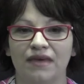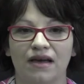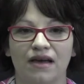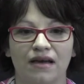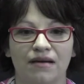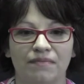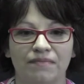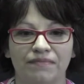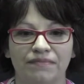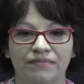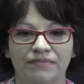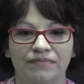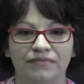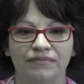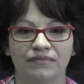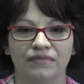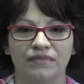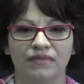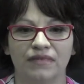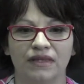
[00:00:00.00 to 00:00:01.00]

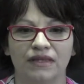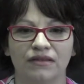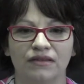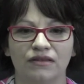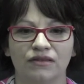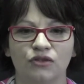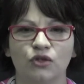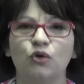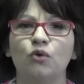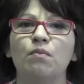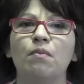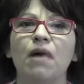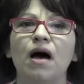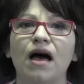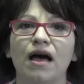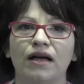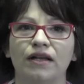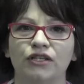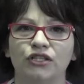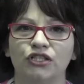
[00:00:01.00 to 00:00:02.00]
too
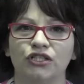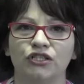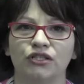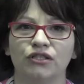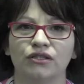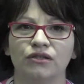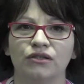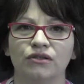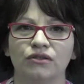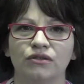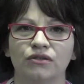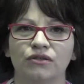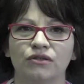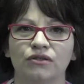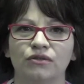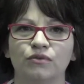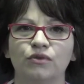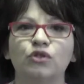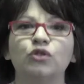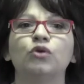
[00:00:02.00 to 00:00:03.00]
much.
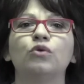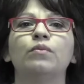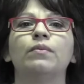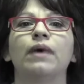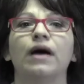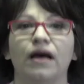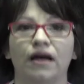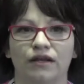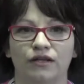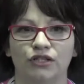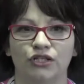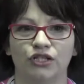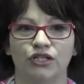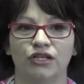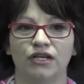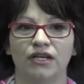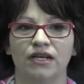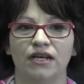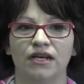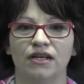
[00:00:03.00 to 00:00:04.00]
It was too
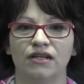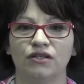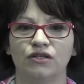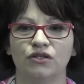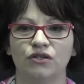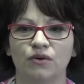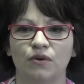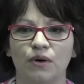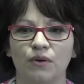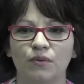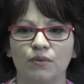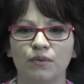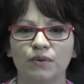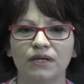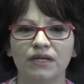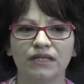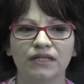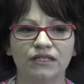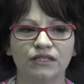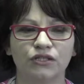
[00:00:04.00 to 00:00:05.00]
much. And so I
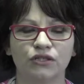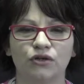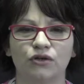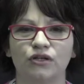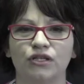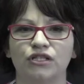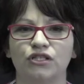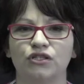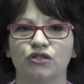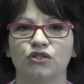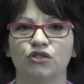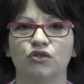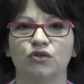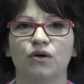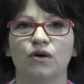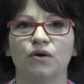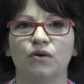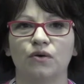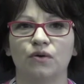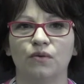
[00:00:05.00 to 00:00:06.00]
really started to
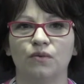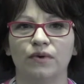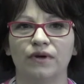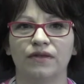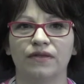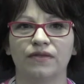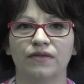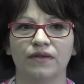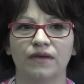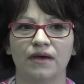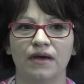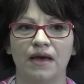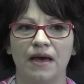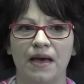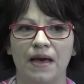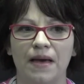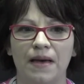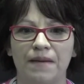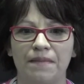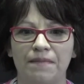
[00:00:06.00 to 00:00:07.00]
struggle with
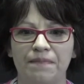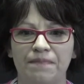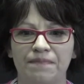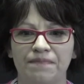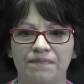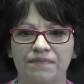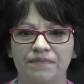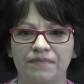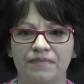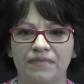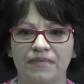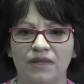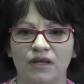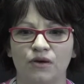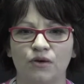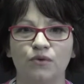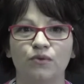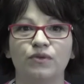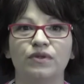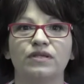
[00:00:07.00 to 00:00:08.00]

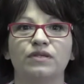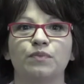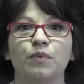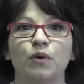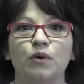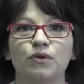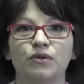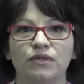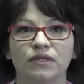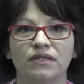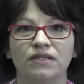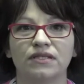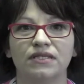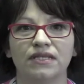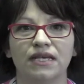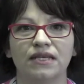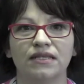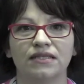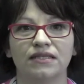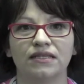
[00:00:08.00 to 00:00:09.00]
who this person
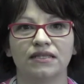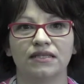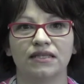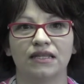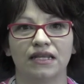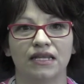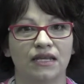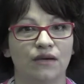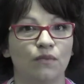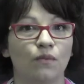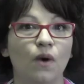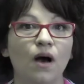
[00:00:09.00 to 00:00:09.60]
says that he